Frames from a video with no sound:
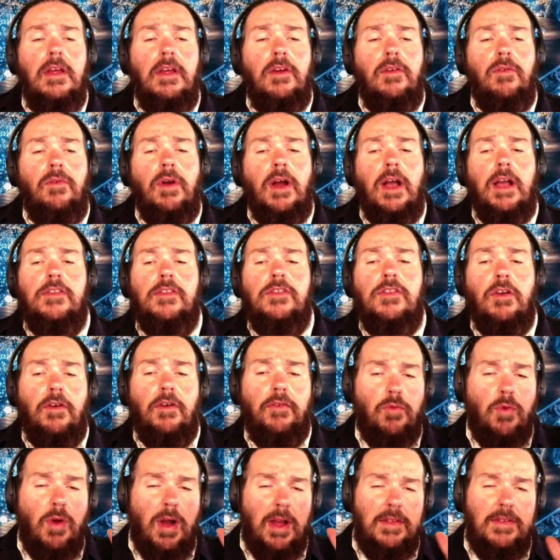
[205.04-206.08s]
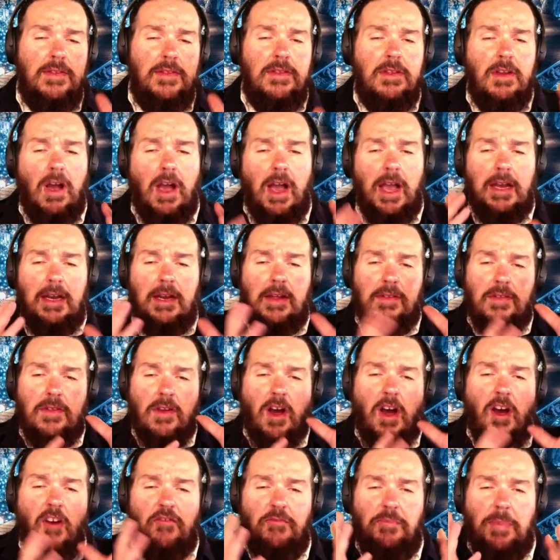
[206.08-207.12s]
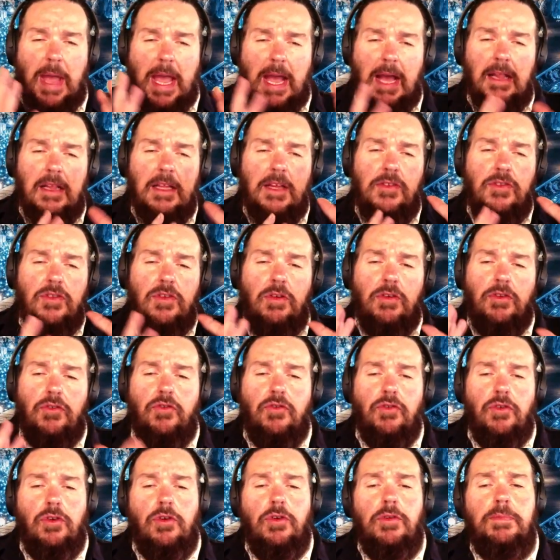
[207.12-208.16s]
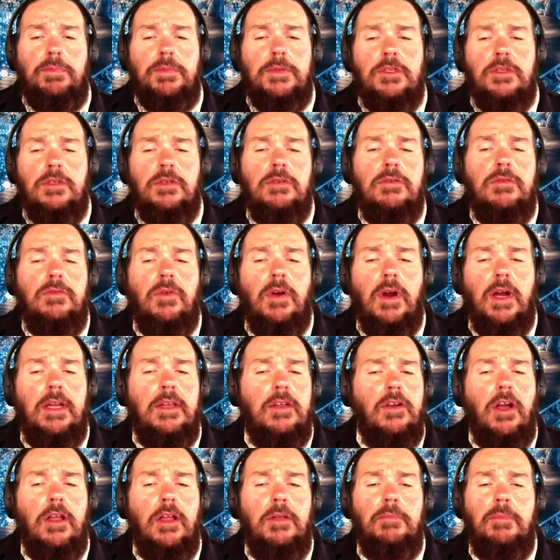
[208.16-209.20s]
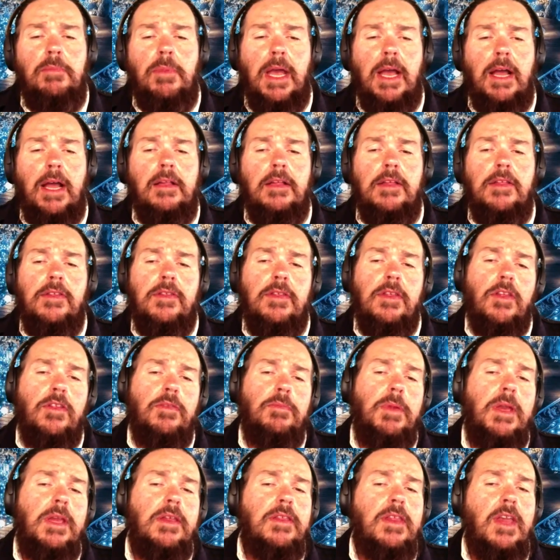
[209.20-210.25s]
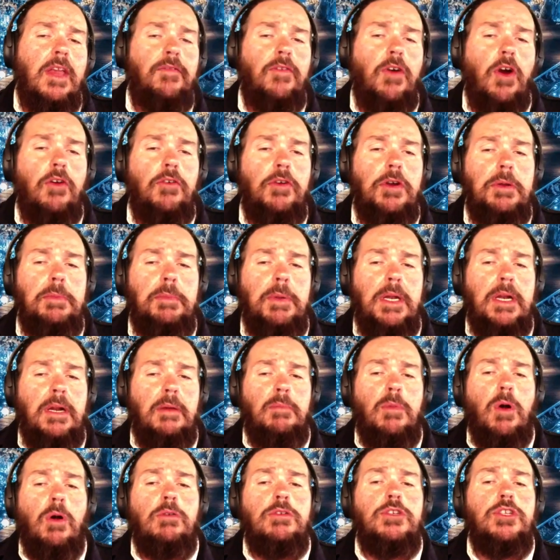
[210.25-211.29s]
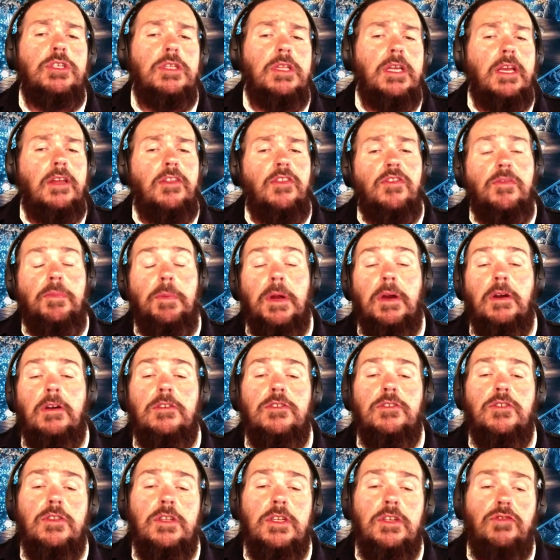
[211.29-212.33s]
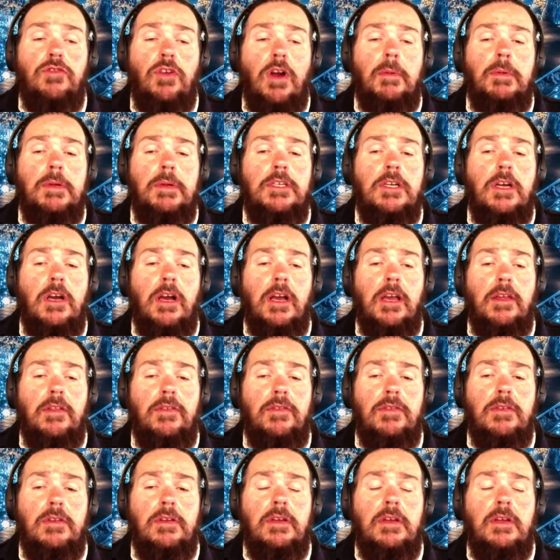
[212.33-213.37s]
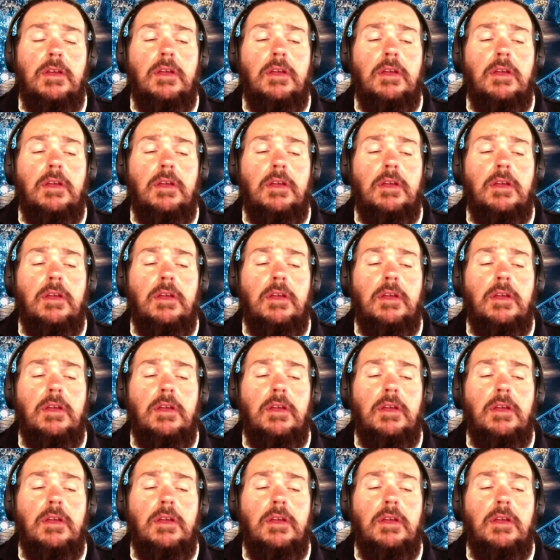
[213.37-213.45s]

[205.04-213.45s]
right? So if one side is off balance or drooped, right, not in balance, this means they've already been emotionally and spiritually traumatized.